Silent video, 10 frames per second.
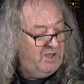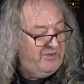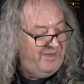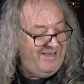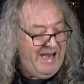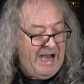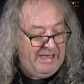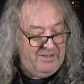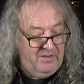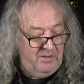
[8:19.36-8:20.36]
the
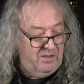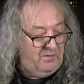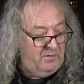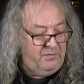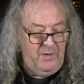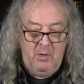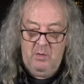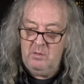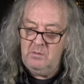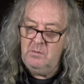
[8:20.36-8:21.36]
neck
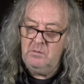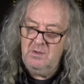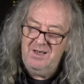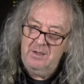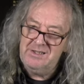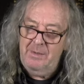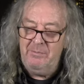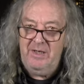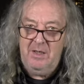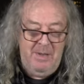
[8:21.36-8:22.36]
felt, oh,
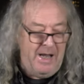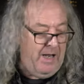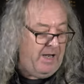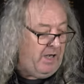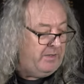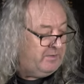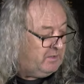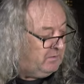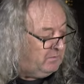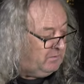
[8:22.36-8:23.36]
something about it. And
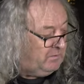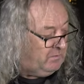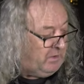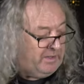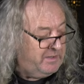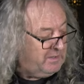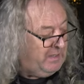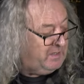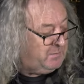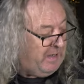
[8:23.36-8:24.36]
I can see
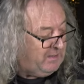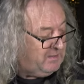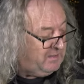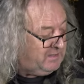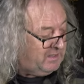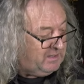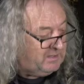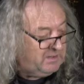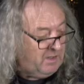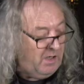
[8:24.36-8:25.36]
in the specs, it says
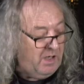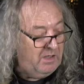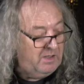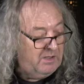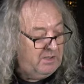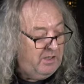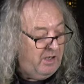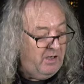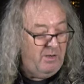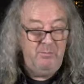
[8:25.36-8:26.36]
it's got
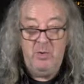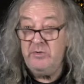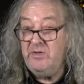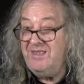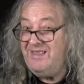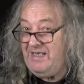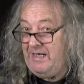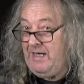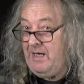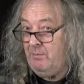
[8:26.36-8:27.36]
a, a modern
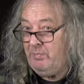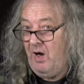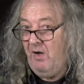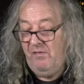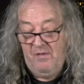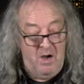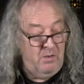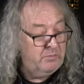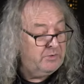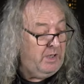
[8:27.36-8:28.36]
D
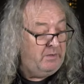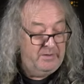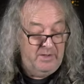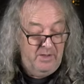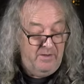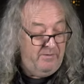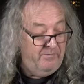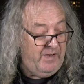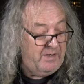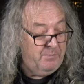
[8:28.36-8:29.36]
profile. So
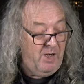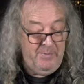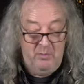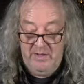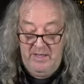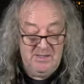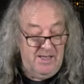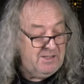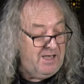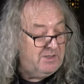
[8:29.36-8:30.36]
that might be what it is.
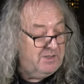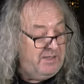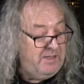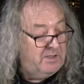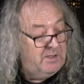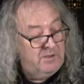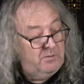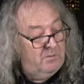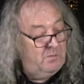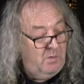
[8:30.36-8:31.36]
Let's actually,
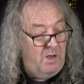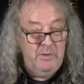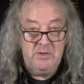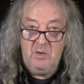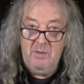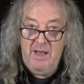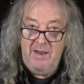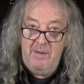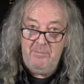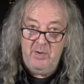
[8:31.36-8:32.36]
while we're talking about
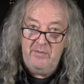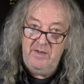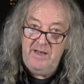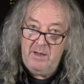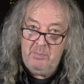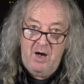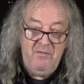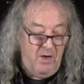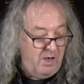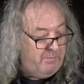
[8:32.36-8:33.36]
that, put the neck
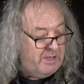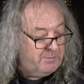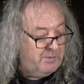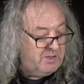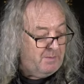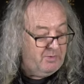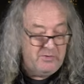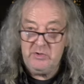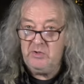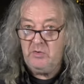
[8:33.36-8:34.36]
profile and measurements up on
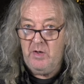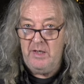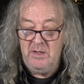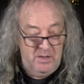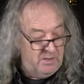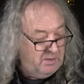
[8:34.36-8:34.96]
the screen